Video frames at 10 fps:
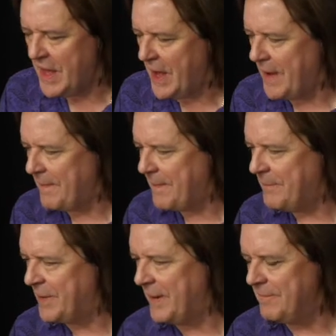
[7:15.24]
Um,
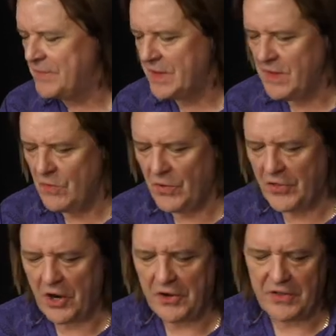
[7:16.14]
but with
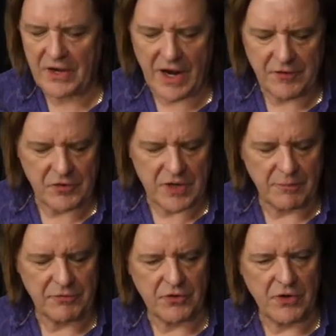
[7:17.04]
a lot of the guys who
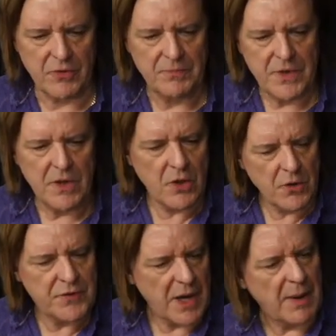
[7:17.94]
come through,
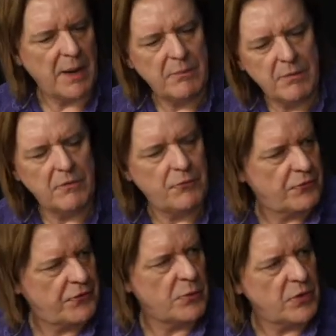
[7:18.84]
who've come up
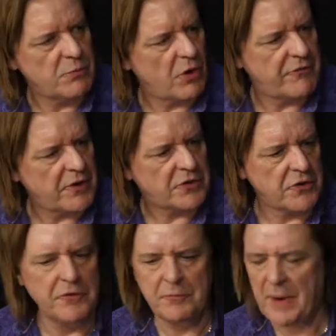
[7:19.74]
f with more of a groove